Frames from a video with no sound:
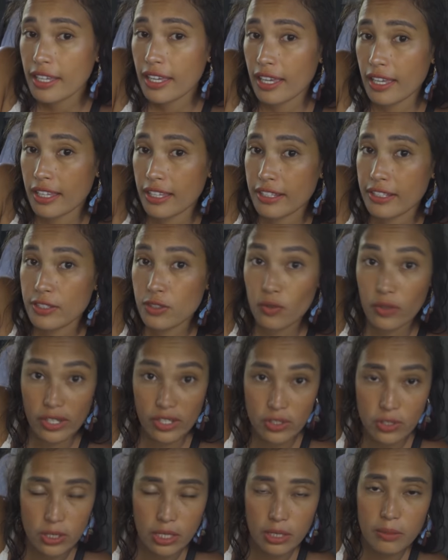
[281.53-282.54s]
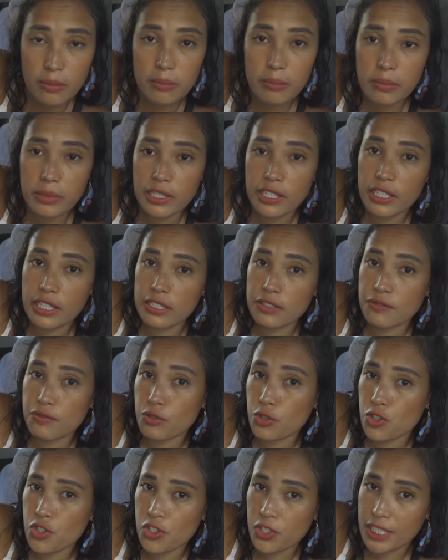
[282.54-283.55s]
and it's quite cheap but
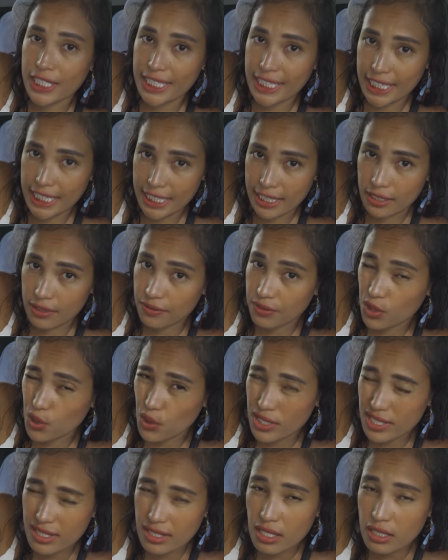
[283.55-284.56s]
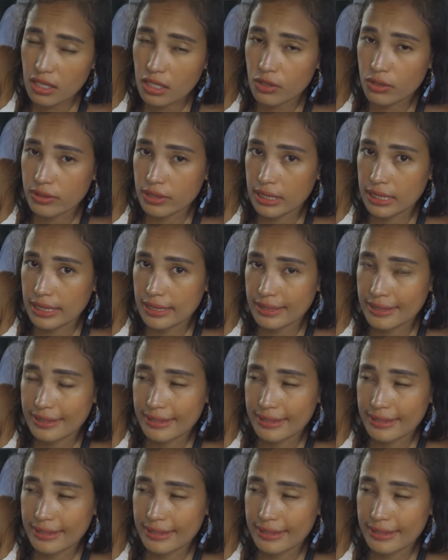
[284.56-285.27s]
unfortunately the view is not that really